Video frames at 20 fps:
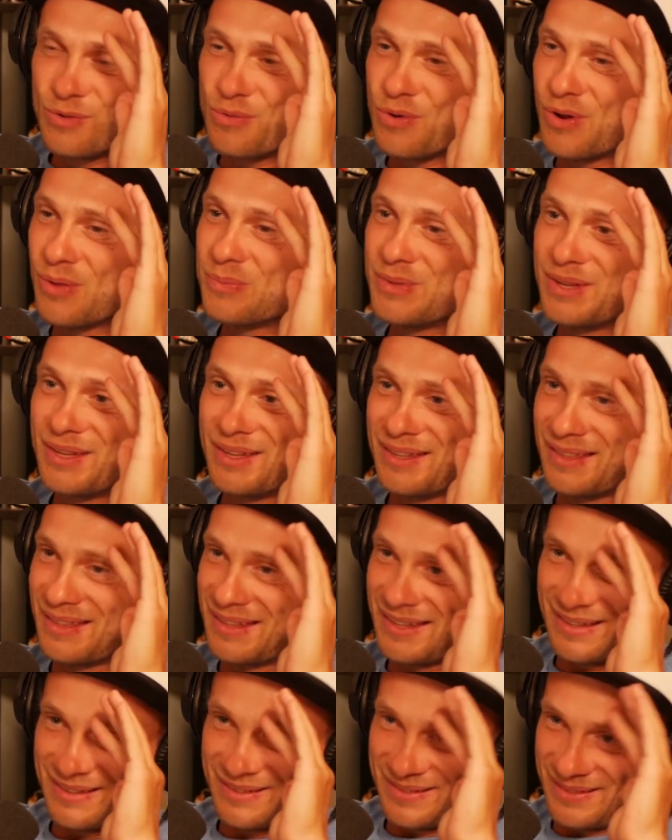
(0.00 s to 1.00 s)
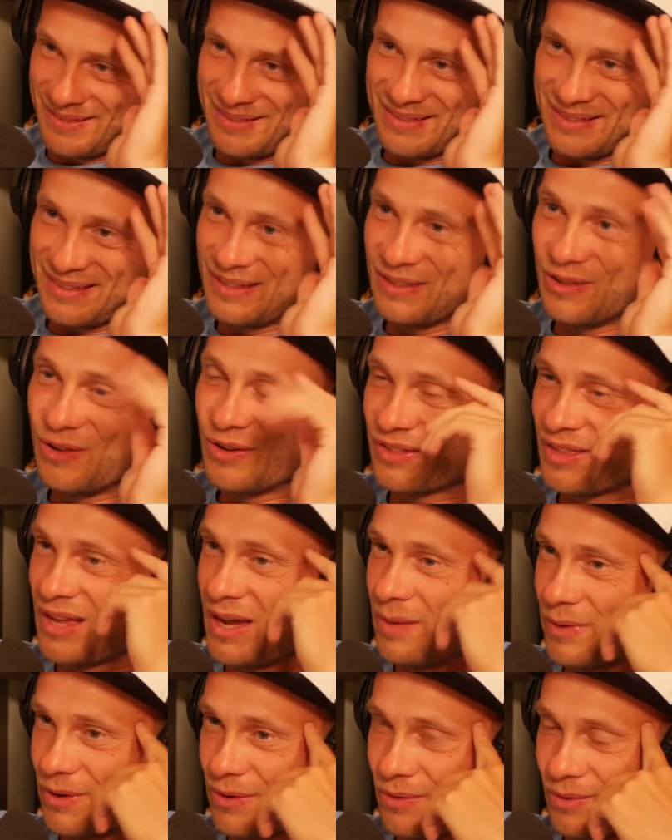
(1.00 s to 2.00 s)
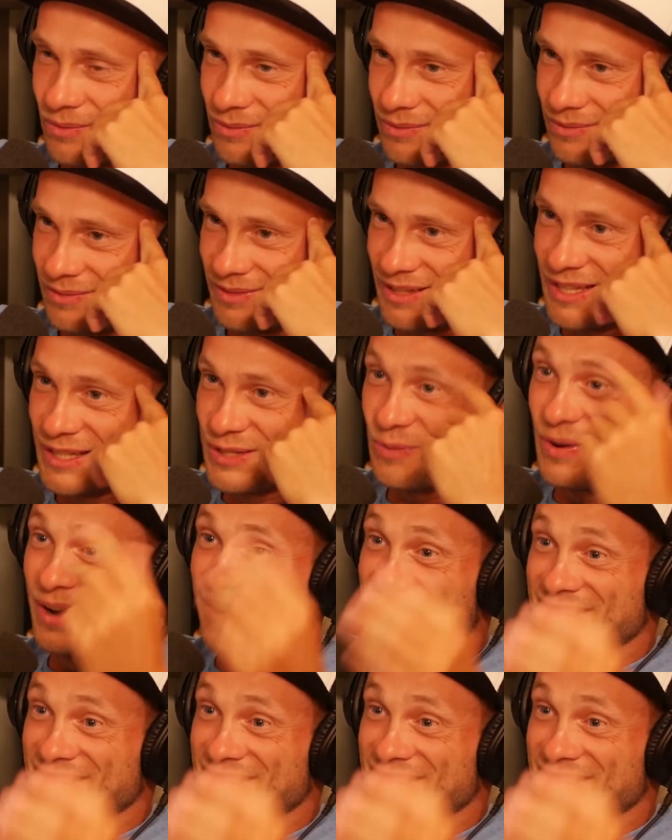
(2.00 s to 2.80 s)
You won me like a long time ago. That's